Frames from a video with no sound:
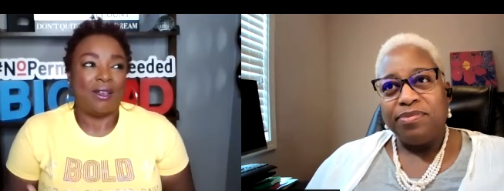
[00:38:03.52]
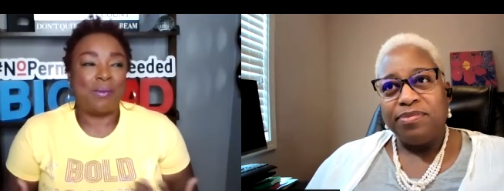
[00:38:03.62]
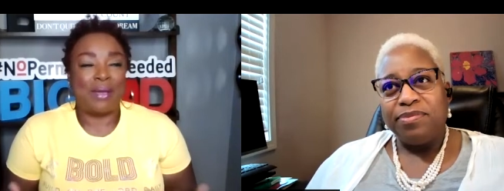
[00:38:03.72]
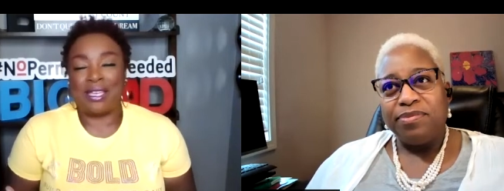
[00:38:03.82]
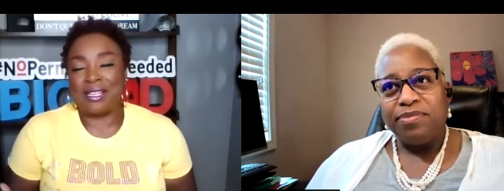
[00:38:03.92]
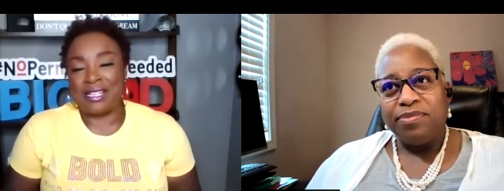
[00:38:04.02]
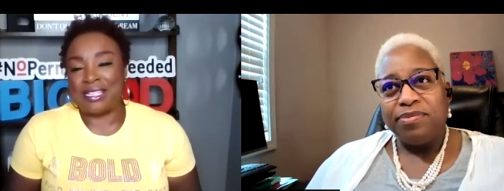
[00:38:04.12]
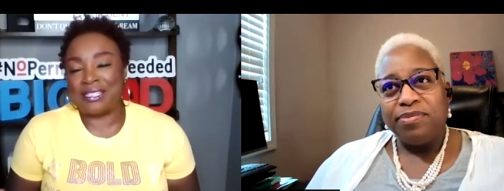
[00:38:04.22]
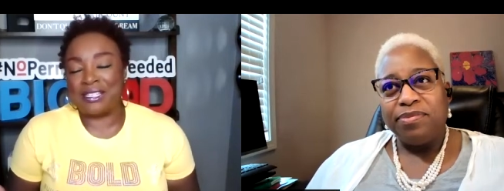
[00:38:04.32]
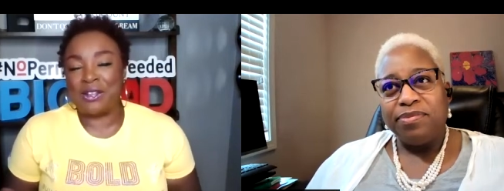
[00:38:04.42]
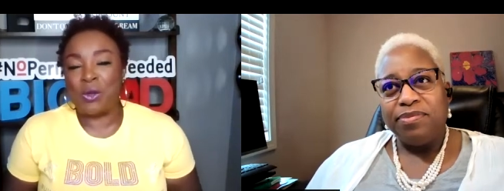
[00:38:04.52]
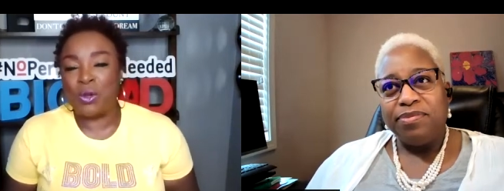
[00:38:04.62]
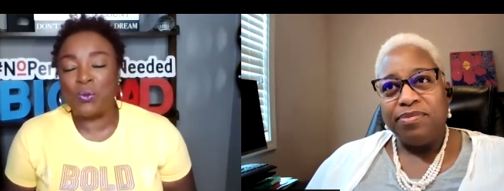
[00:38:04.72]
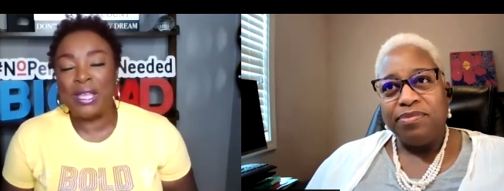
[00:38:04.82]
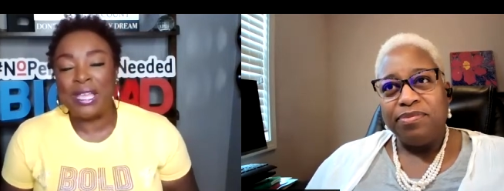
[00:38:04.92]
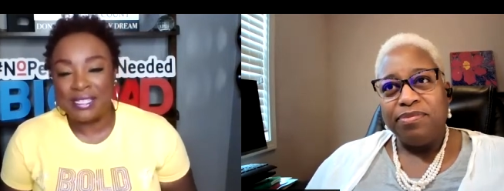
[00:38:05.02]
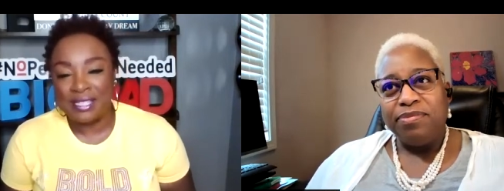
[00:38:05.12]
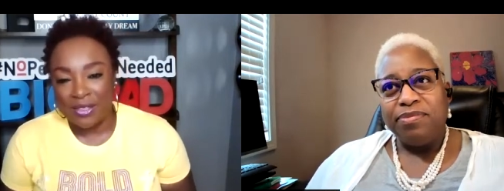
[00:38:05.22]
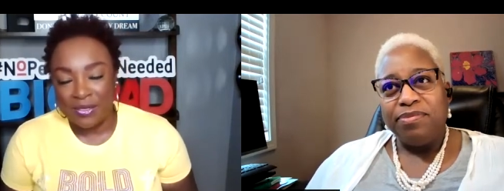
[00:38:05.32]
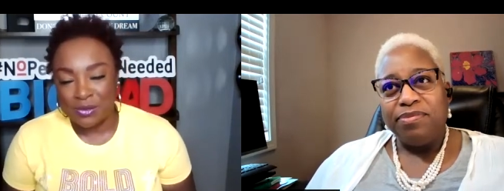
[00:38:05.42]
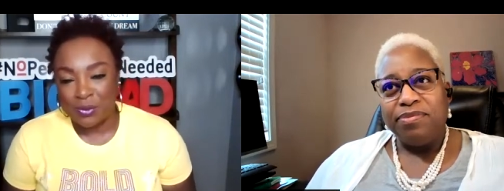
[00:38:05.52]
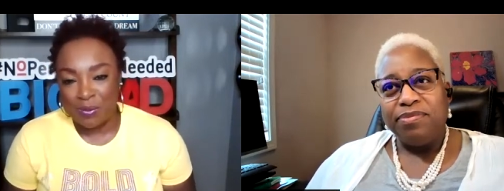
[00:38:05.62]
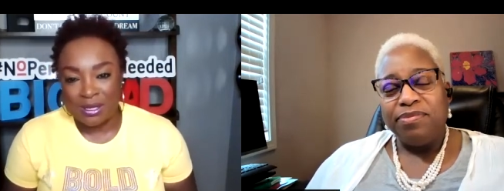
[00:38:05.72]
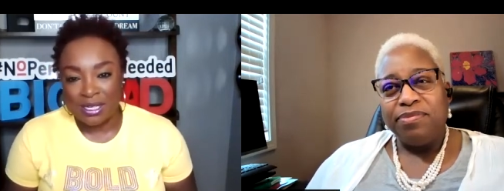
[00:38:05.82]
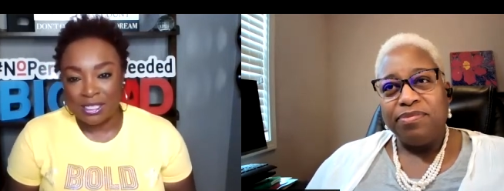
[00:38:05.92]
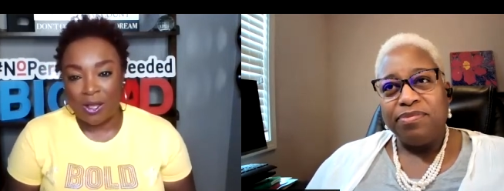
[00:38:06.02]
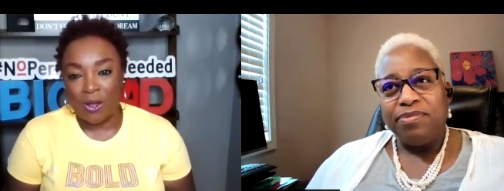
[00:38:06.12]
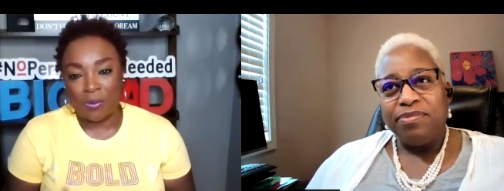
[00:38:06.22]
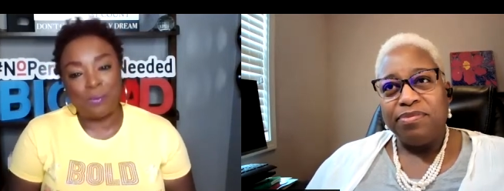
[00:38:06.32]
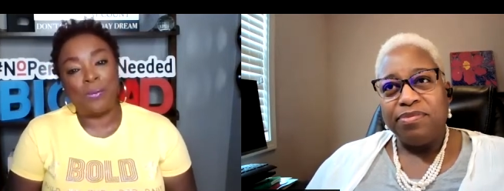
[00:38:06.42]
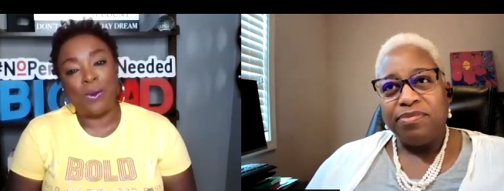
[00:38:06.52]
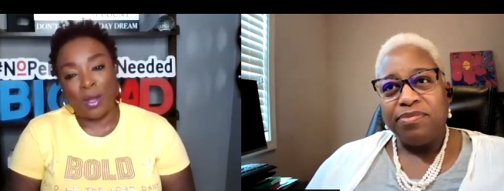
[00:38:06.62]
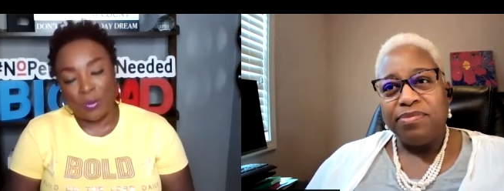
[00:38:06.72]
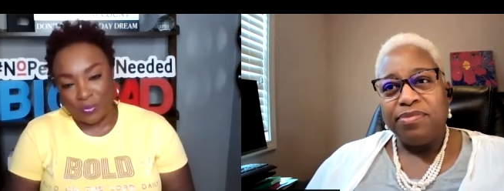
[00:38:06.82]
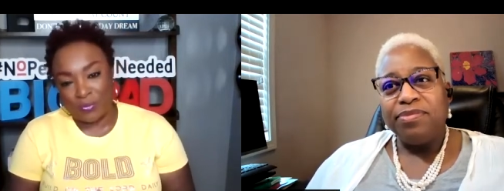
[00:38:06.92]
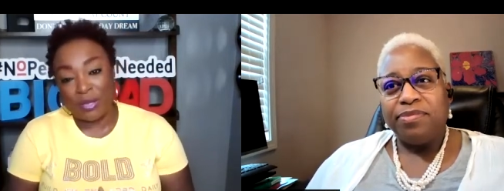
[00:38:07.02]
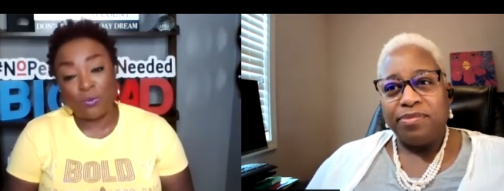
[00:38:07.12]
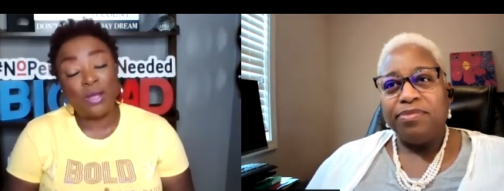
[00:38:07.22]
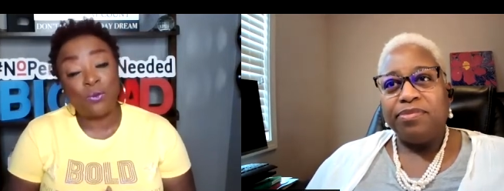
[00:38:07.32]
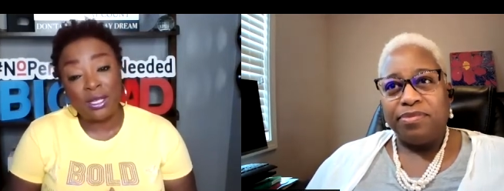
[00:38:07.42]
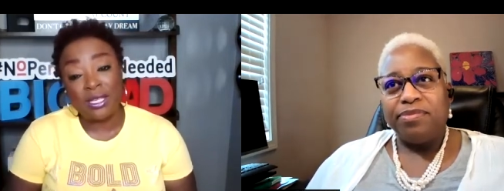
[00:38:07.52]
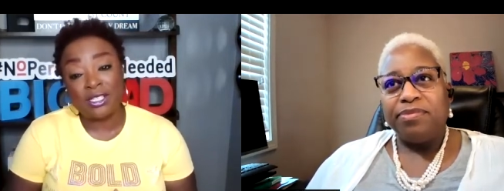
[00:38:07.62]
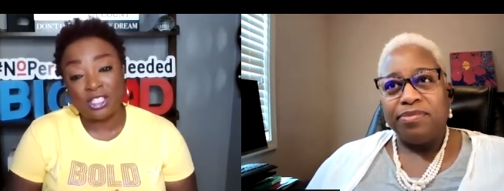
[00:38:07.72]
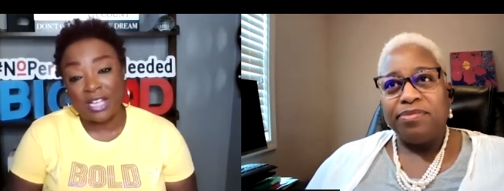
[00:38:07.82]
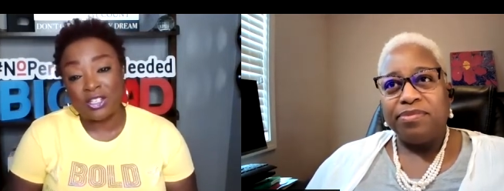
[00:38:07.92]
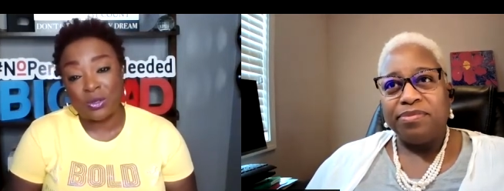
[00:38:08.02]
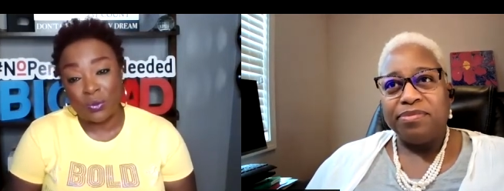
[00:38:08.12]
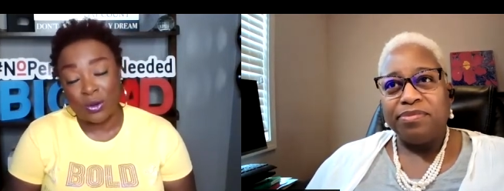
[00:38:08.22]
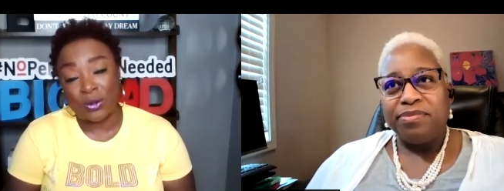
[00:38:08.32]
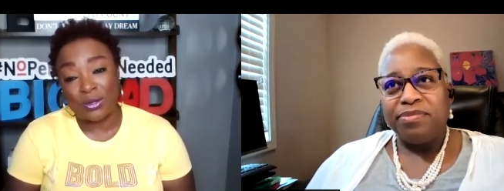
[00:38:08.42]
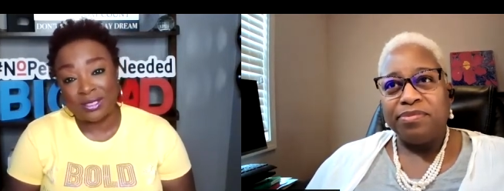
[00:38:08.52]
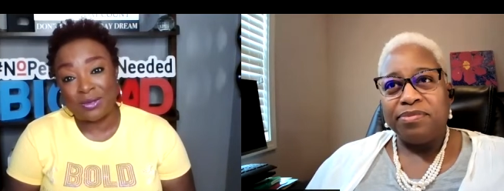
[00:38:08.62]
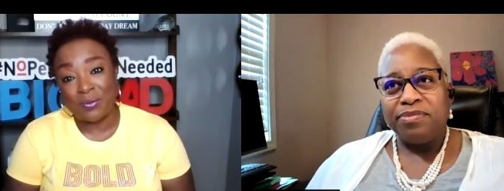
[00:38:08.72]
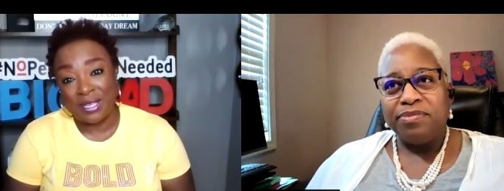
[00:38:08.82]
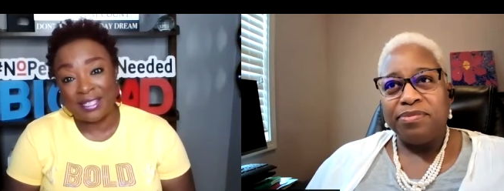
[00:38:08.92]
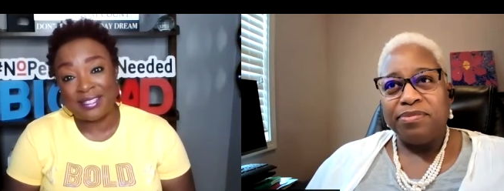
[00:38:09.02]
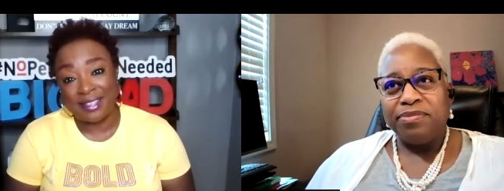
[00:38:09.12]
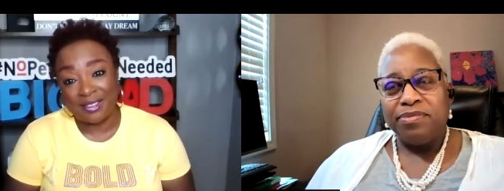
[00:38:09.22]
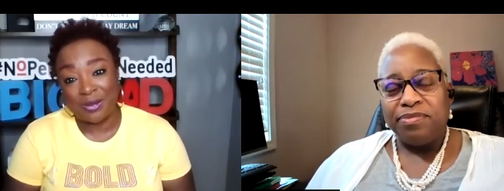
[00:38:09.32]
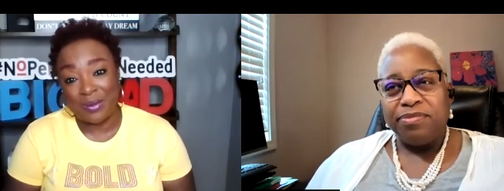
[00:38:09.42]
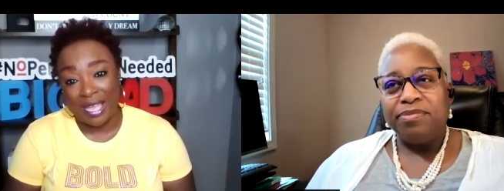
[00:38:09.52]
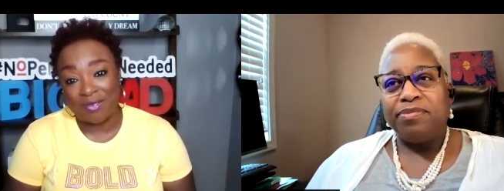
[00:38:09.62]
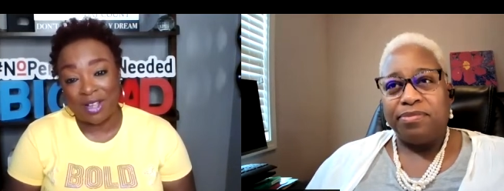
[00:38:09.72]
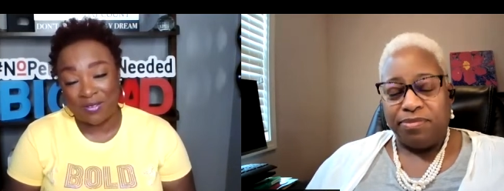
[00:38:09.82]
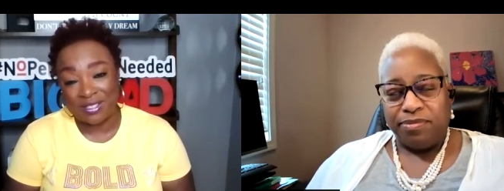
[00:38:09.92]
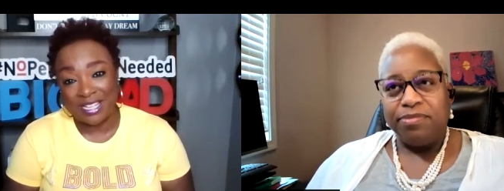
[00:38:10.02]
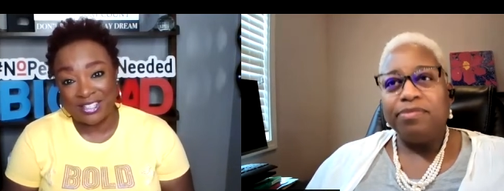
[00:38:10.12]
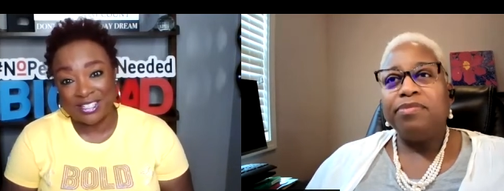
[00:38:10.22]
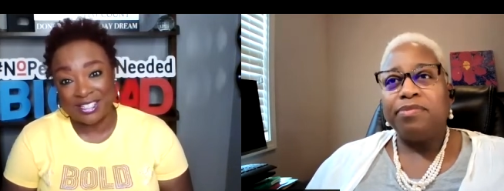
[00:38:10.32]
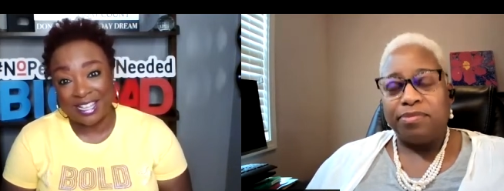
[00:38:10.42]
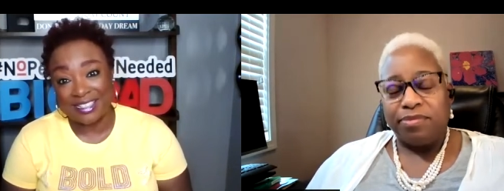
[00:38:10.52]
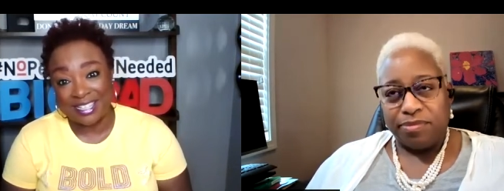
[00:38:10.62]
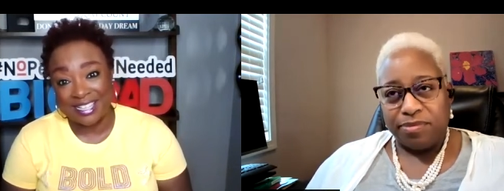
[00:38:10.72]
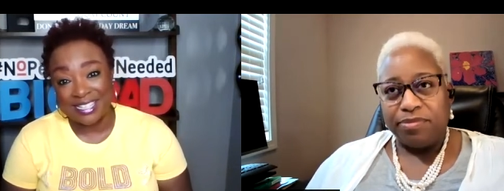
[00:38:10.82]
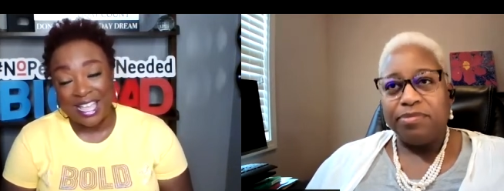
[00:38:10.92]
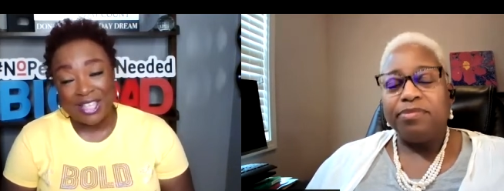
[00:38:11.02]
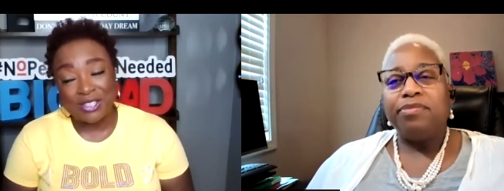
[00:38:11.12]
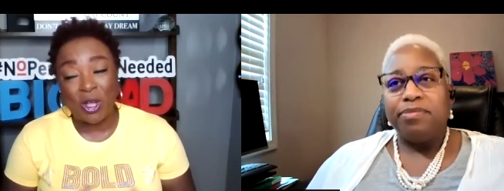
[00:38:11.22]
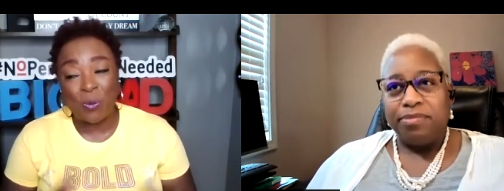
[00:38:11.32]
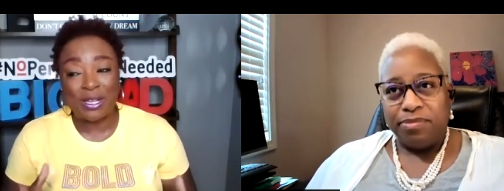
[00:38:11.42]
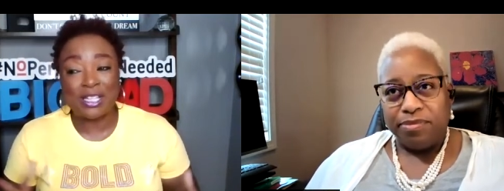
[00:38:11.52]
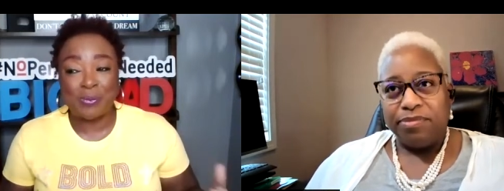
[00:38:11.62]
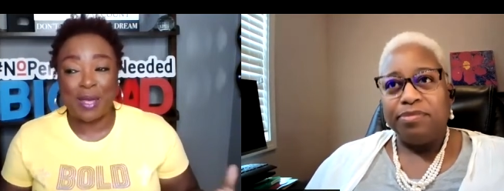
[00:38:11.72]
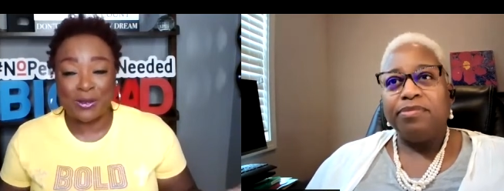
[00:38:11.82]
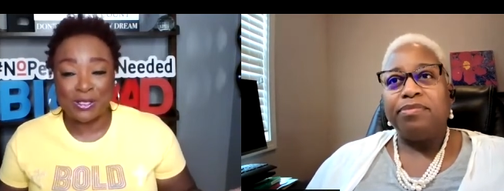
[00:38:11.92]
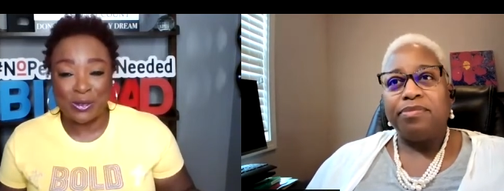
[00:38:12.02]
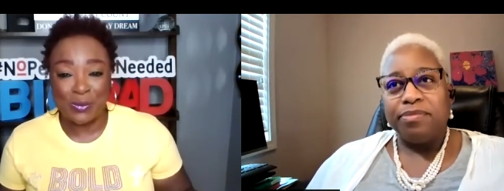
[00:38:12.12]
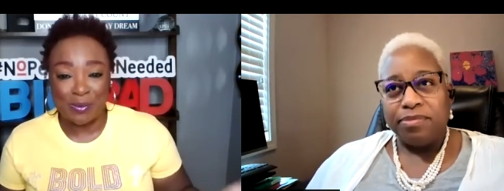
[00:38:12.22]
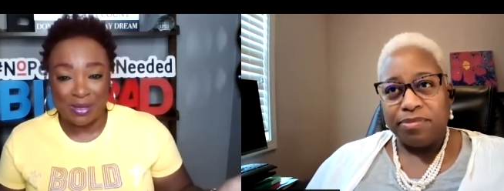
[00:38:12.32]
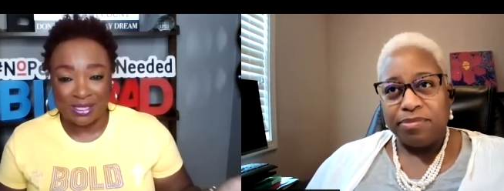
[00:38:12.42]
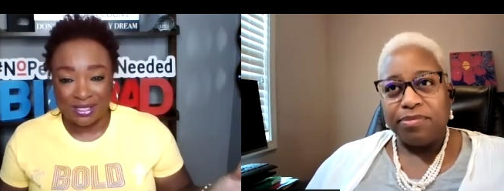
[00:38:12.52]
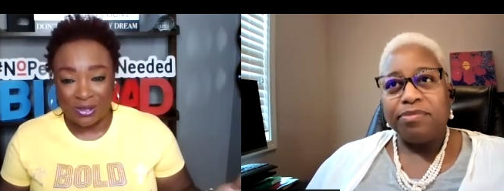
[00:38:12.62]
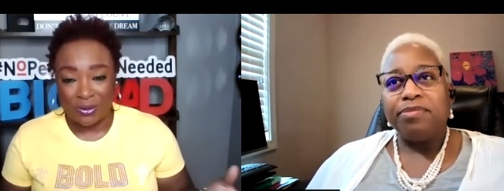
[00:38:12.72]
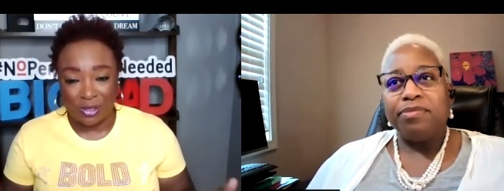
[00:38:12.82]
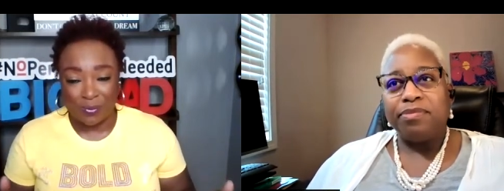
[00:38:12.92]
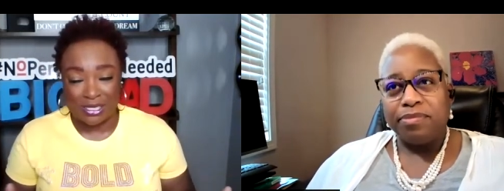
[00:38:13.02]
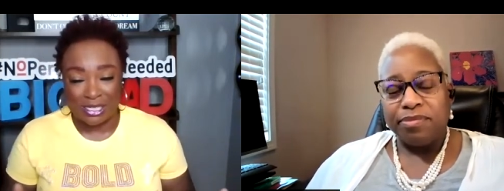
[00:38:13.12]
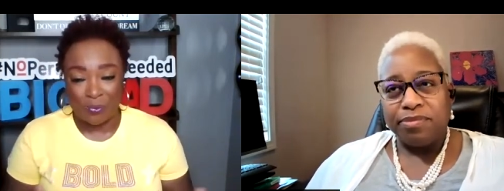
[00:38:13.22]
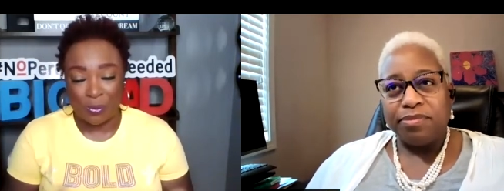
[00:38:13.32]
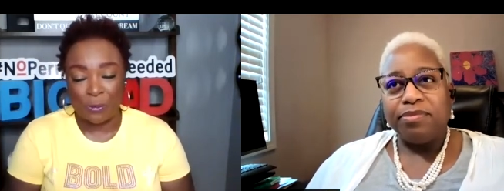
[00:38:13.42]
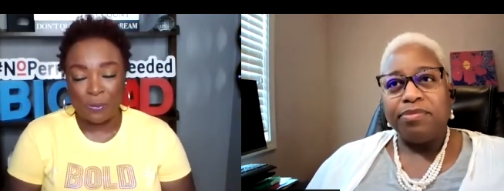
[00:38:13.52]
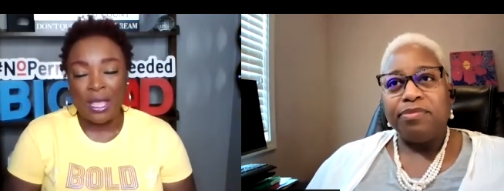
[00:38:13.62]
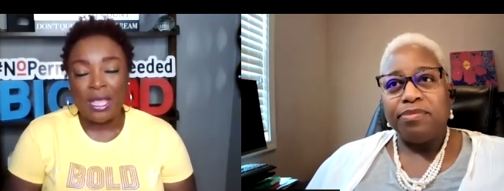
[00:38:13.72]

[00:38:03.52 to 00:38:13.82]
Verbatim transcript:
Speaker 1: oh my goodness, you know, when we get together as women and talk, boy, we, we really change the world when we get together and we have conversations like this. So I hope it inspires other women to go a little bit deeper.